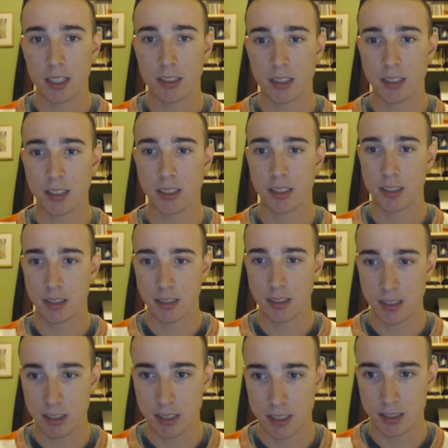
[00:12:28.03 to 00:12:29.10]
takes
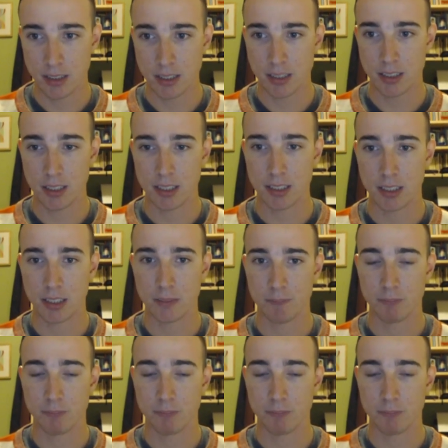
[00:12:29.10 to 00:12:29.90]
d6, e takes d6,